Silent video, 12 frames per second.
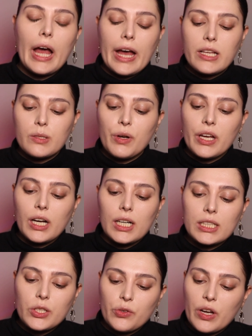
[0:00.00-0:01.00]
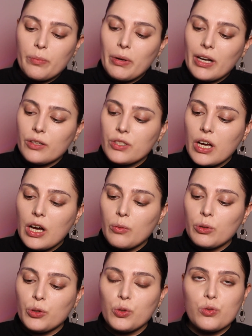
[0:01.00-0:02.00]
As my under eye powder, I
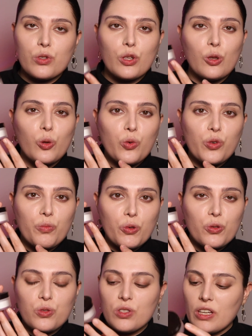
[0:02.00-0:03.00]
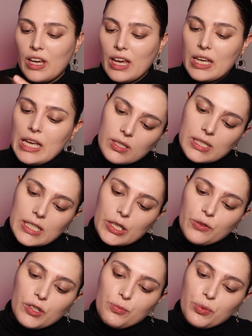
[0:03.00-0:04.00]
will use the Laura Mercier
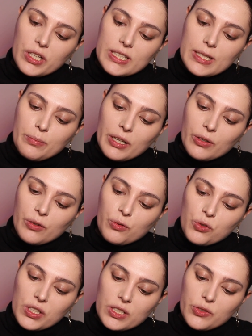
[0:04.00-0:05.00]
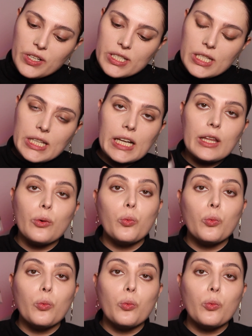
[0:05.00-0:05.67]
Secret Brightening Powder for under eyes in the color